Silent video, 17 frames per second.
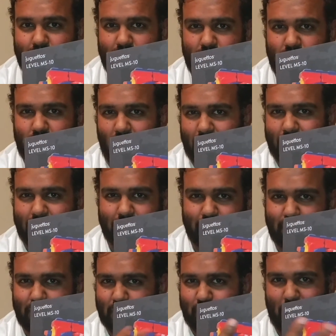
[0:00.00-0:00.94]
Chinese,
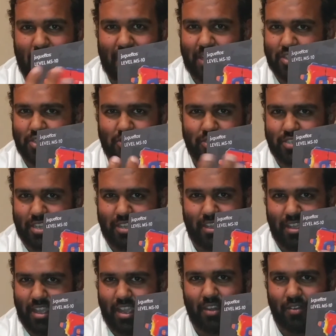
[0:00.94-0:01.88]
Spanish,
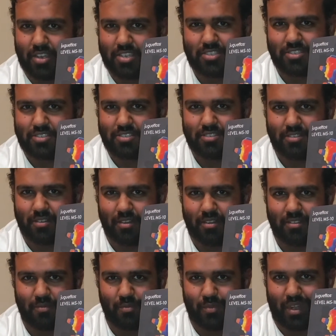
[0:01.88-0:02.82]
English,
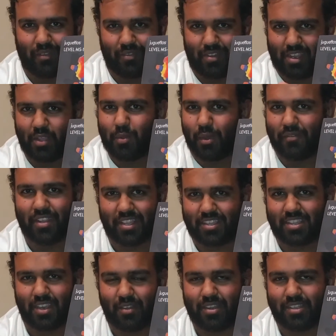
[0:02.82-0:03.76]
or whatever equivalent
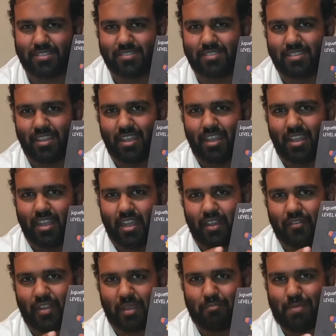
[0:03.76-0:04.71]
there is
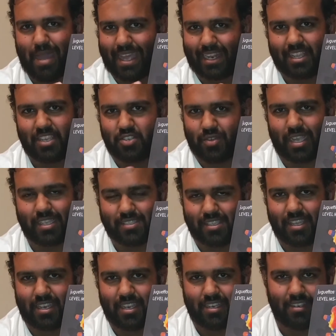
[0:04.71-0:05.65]
of like badly
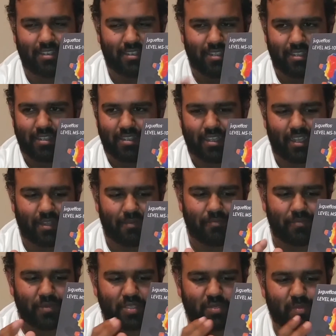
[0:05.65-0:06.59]
translated
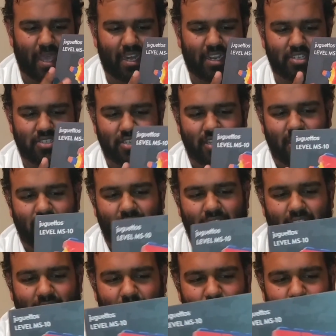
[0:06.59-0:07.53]
Spanish.
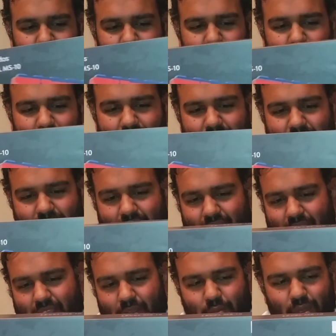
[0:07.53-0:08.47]
But
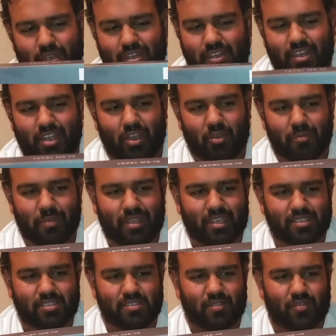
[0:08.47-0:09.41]
I wouldn't know
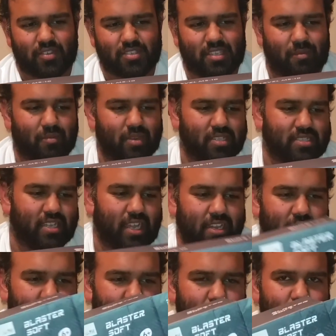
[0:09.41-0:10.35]
because for some reason I
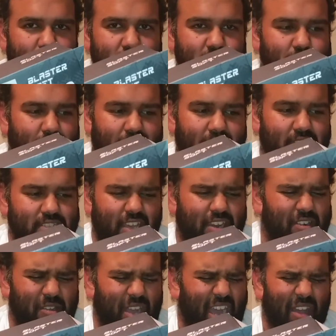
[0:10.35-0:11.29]
don't speak Spanish. I
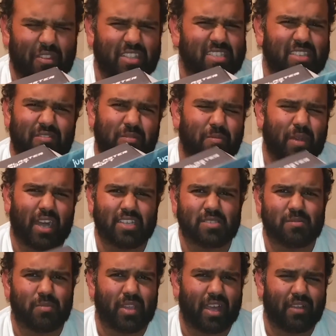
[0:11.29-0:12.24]
don't know how that's even
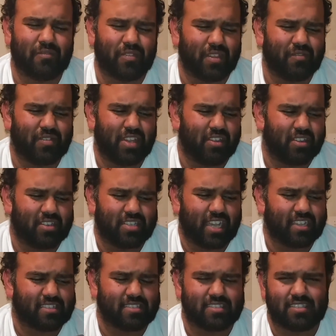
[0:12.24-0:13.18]
possible. I've lived here in
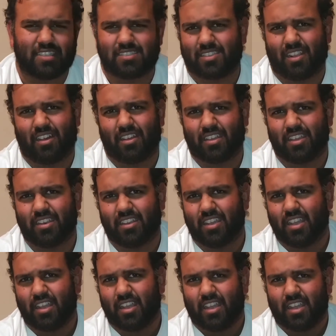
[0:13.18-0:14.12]
Texas this long, and
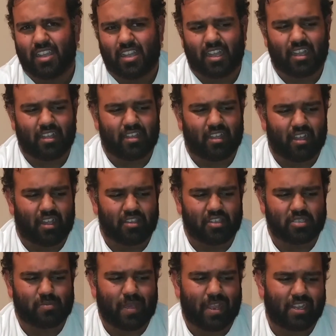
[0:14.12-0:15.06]
all
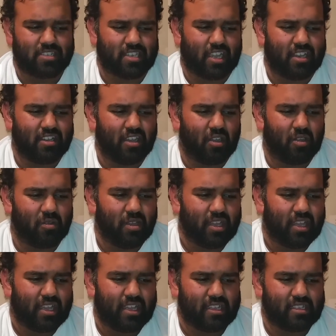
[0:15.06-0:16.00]
the Spanish I know
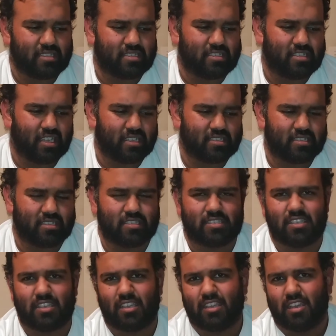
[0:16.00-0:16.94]
is just
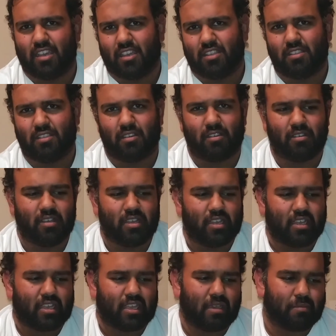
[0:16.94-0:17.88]
sí, no,
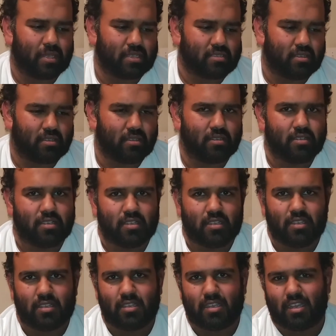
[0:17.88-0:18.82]
qué pasó,
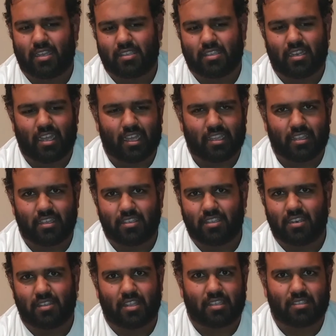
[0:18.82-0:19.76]
de nada, you
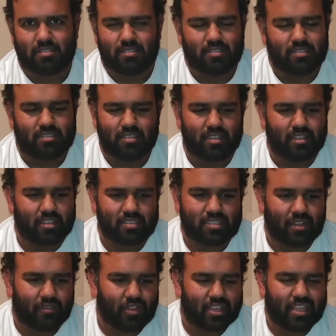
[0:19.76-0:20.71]
know, like little
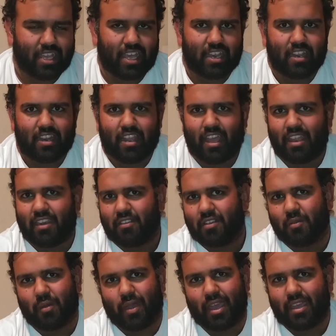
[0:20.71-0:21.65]
stuff like that. And I don't
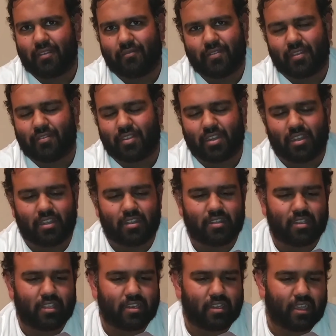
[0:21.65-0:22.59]
know why I've never
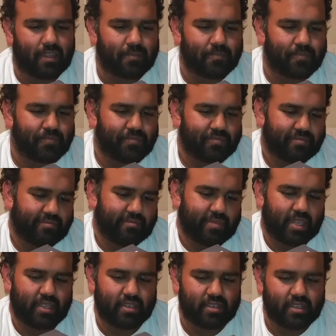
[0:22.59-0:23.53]
learned it,
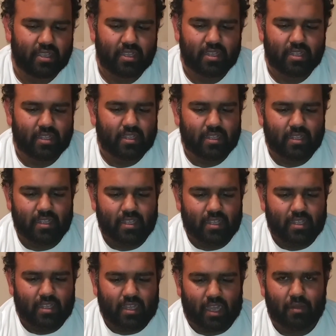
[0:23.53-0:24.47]
but
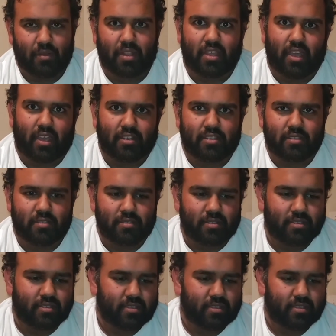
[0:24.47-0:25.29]
I really ought to.